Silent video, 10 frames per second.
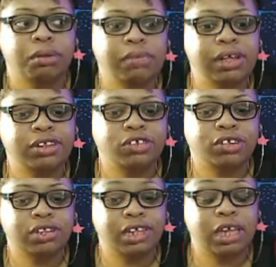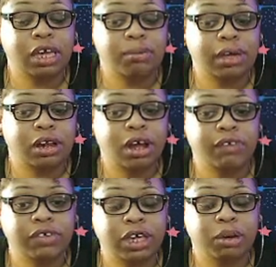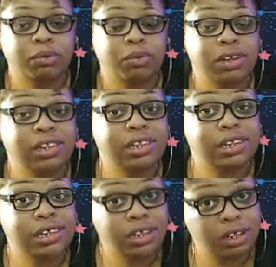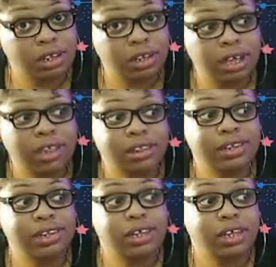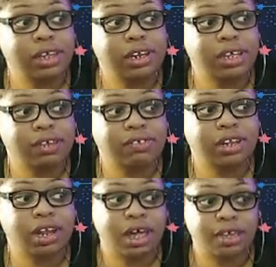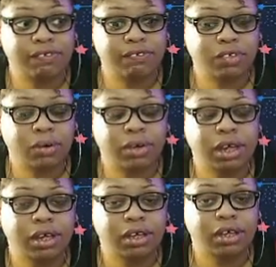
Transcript: messages that came out off camera was the sun, and the sun gives life. Okay,